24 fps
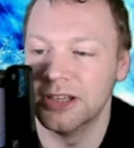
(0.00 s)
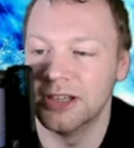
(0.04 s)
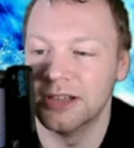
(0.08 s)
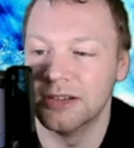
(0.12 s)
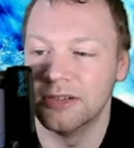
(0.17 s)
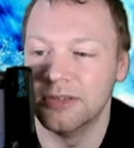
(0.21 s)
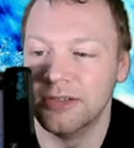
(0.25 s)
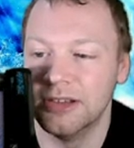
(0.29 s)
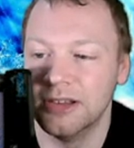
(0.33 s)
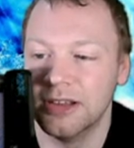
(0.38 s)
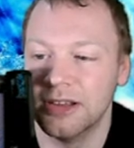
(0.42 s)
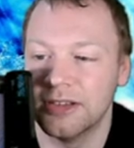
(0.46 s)

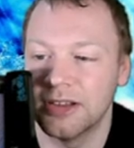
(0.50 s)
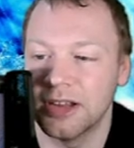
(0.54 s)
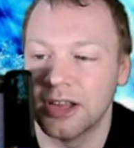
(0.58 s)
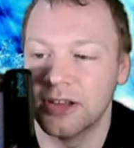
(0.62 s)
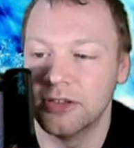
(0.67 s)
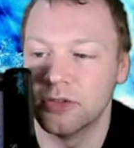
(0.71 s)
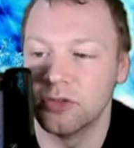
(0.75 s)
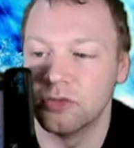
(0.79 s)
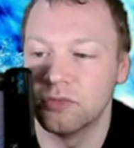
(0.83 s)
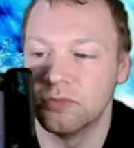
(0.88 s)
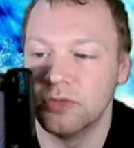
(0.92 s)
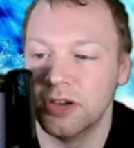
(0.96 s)
including Liz
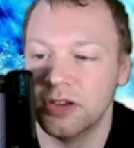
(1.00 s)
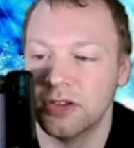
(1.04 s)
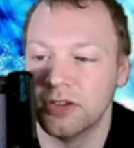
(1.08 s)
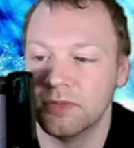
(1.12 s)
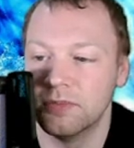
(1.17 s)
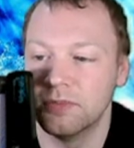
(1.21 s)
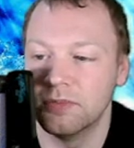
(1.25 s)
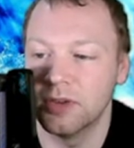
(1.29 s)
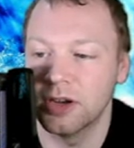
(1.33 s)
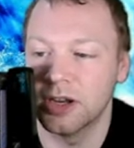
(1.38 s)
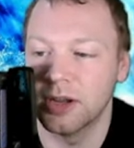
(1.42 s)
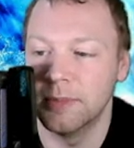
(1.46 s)
Kendall's
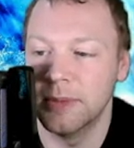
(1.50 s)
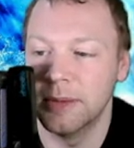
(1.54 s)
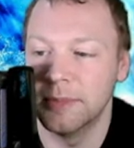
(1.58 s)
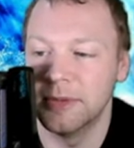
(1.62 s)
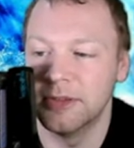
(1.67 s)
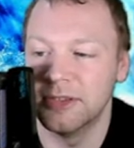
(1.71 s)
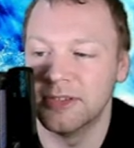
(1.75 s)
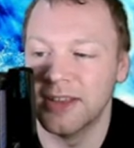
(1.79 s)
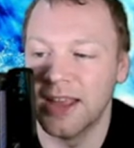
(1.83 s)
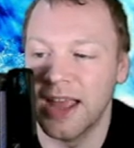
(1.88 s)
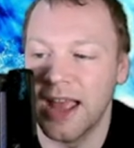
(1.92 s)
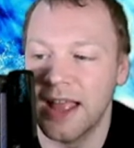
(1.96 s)
recent
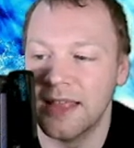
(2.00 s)
commitment to